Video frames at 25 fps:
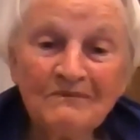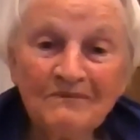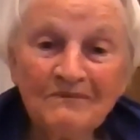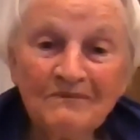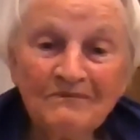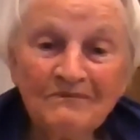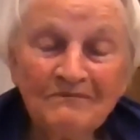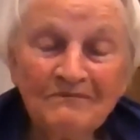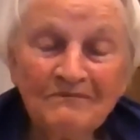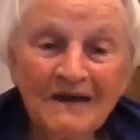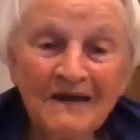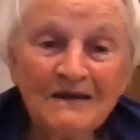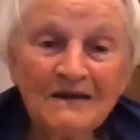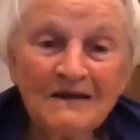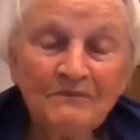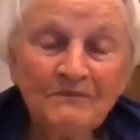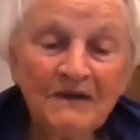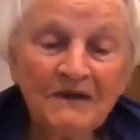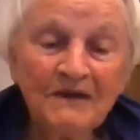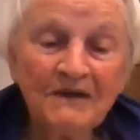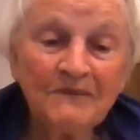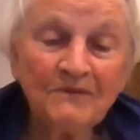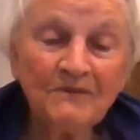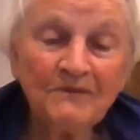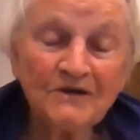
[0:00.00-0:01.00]
many
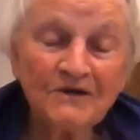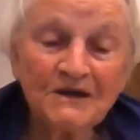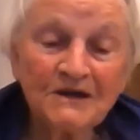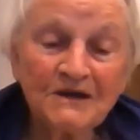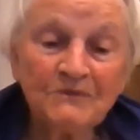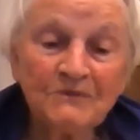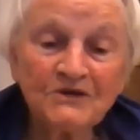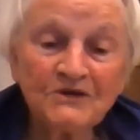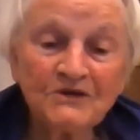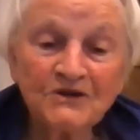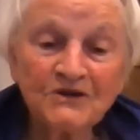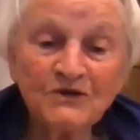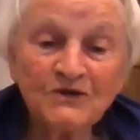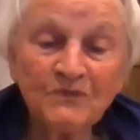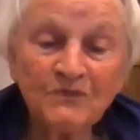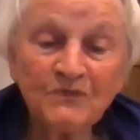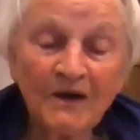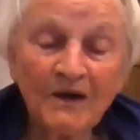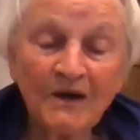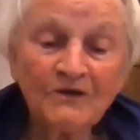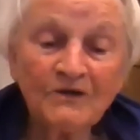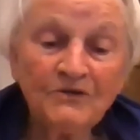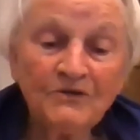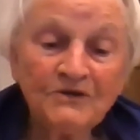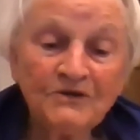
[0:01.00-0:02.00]
people, she was just
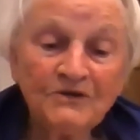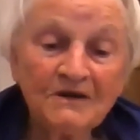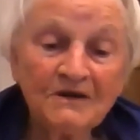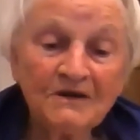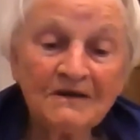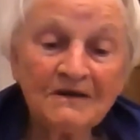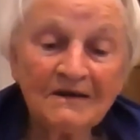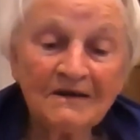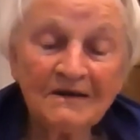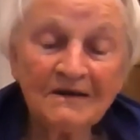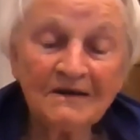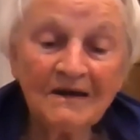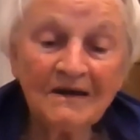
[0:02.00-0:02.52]
one who did the